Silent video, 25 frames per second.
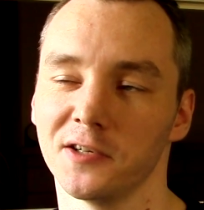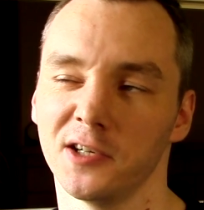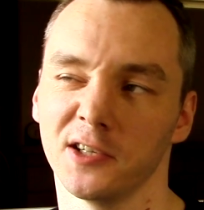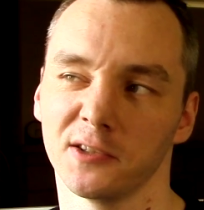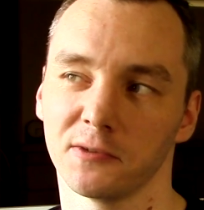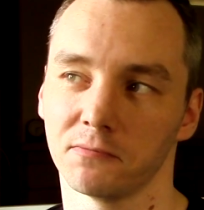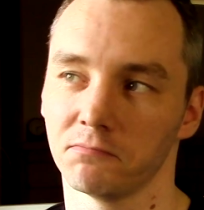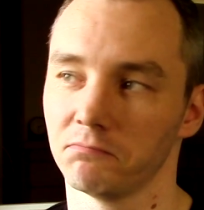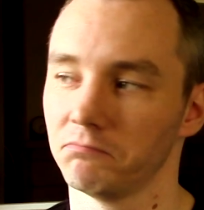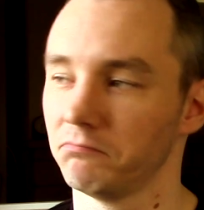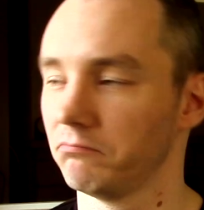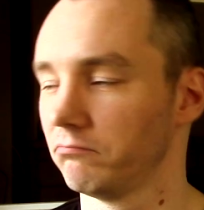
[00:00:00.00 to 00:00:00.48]
and
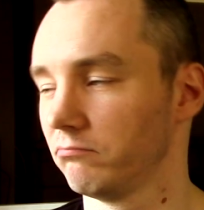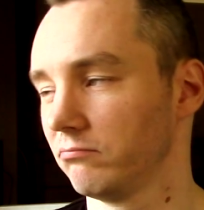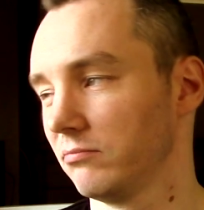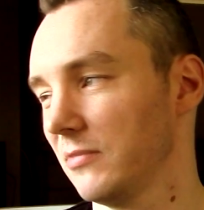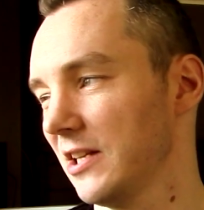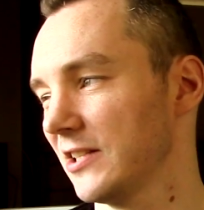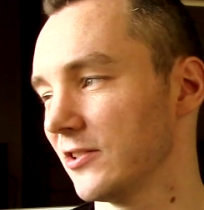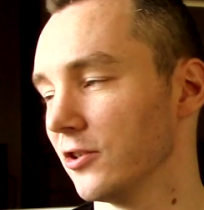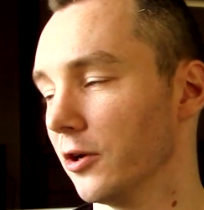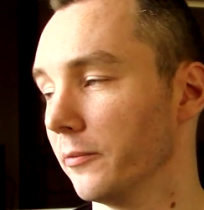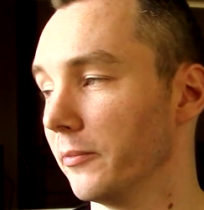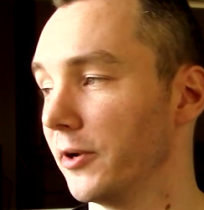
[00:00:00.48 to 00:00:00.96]

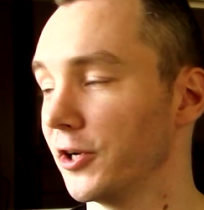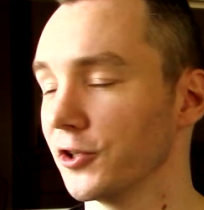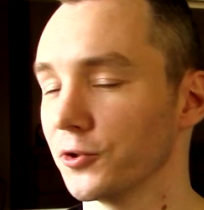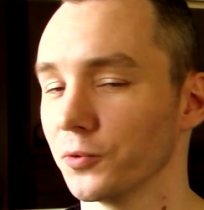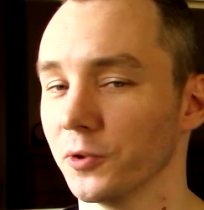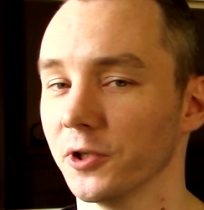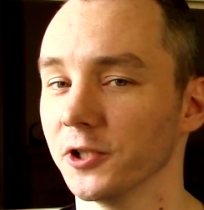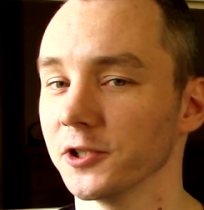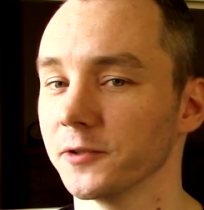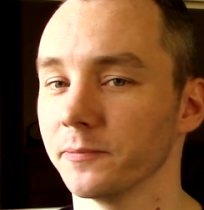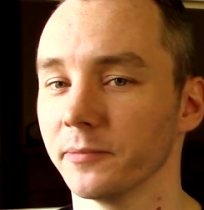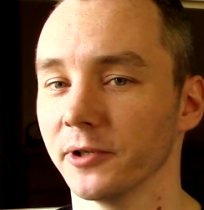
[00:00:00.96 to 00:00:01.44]
it's not much
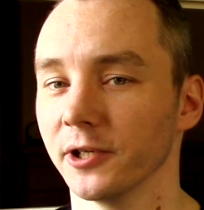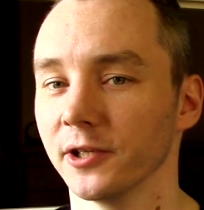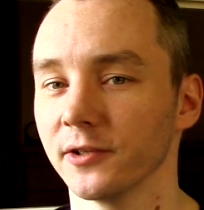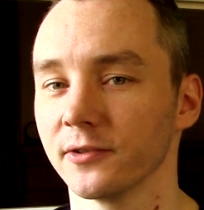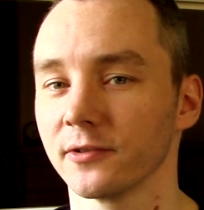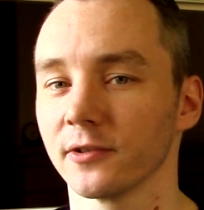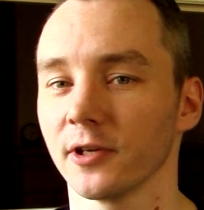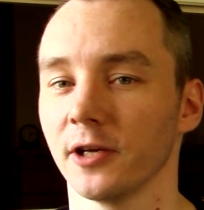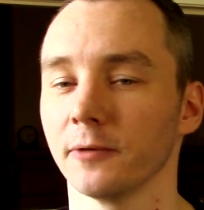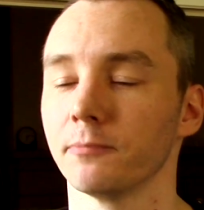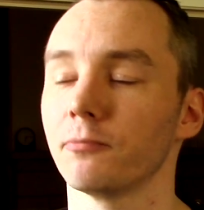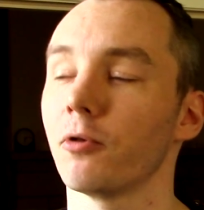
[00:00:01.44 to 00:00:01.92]
worse, but
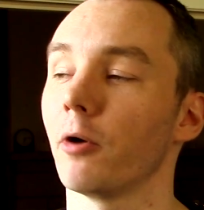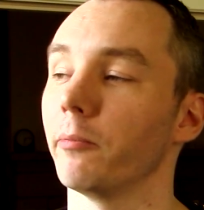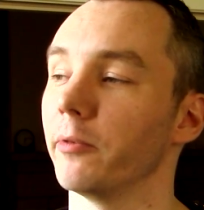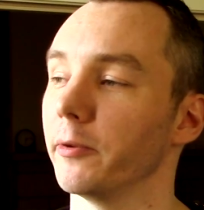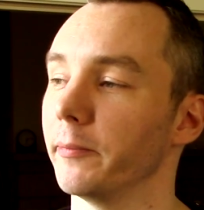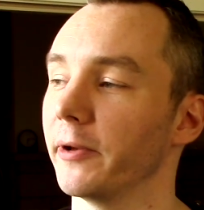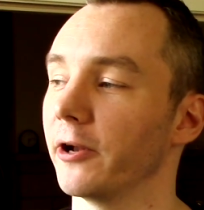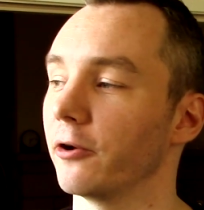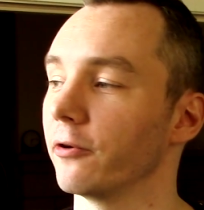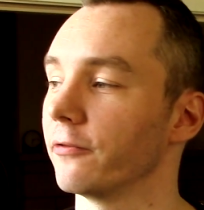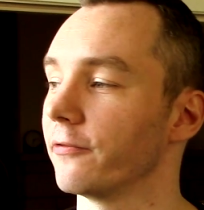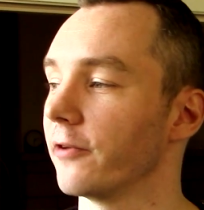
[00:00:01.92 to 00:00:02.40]
it's
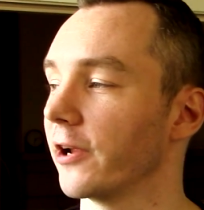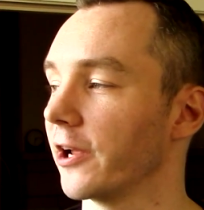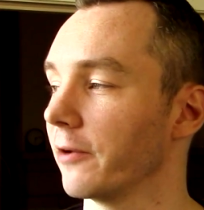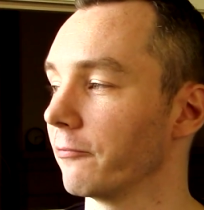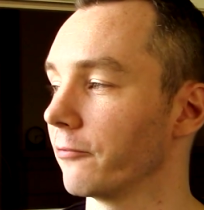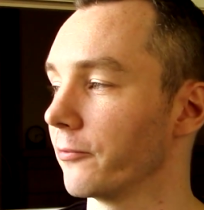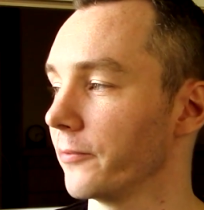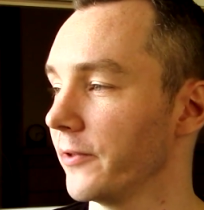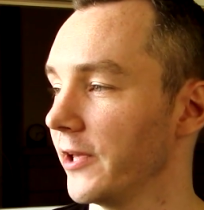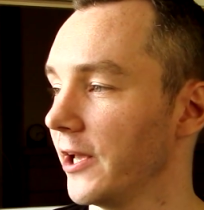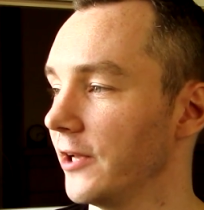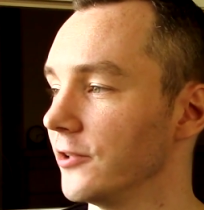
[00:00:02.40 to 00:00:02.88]
probably better if they
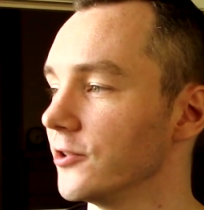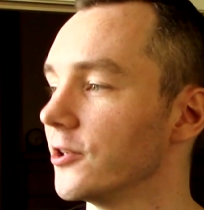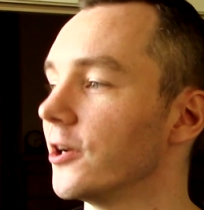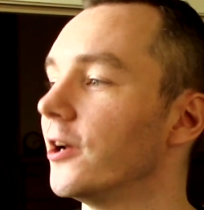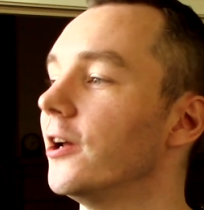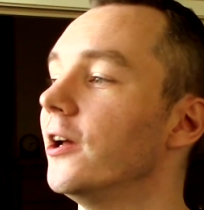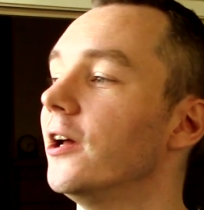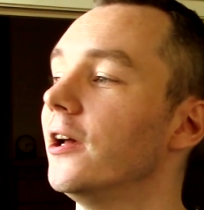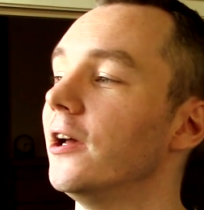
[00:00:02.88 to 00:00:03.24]
come from the edge.